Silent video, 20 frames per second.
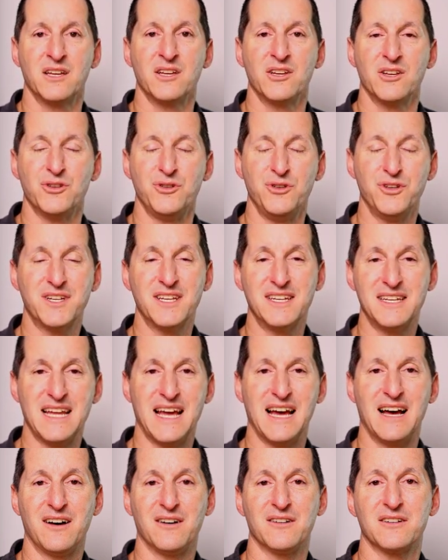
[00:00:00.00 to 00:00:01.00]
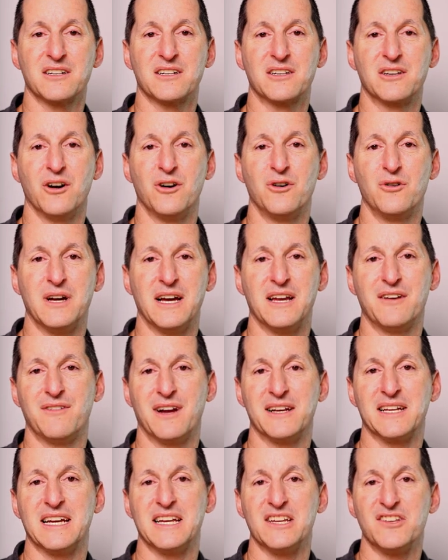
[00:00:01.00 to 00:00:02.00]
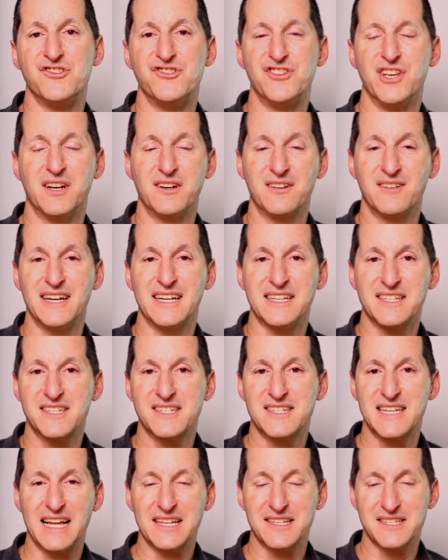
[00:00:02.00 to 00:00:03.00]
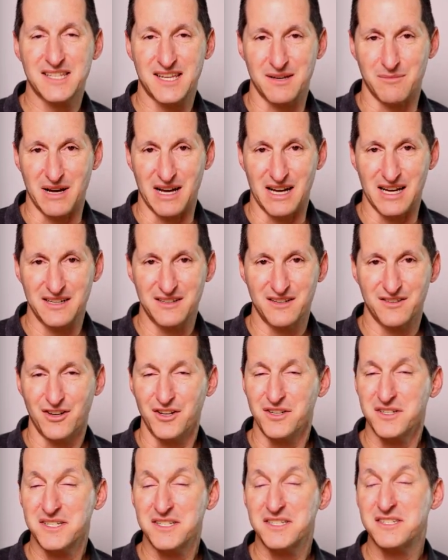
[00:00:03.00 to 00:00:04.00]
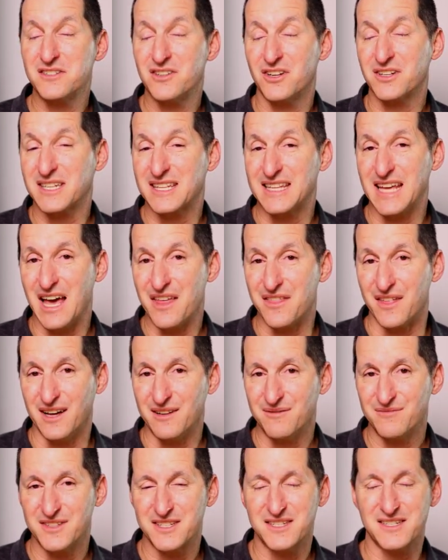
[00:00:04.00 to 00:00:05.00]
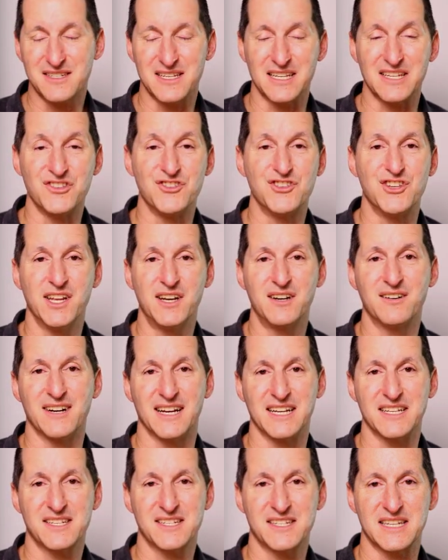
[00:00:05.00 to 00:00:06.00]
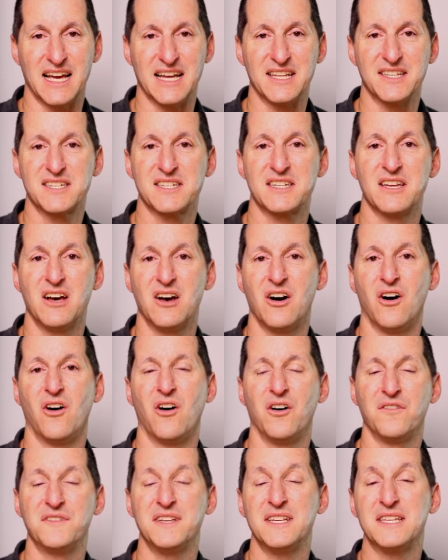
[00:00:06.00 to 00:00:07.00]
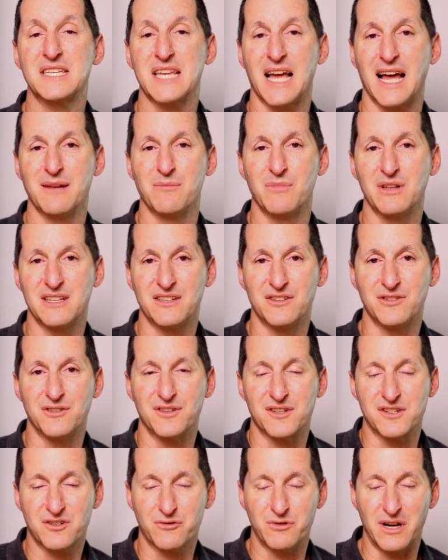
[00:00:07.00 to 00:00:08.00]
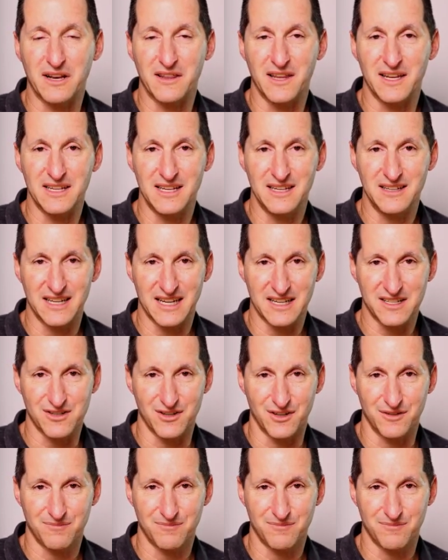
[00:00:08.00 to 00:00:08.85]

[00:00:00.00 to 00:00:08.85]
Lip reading: You can now go and run a generate stats command. Notice this is not gather. This is a generate stats on the table that you just created that index on.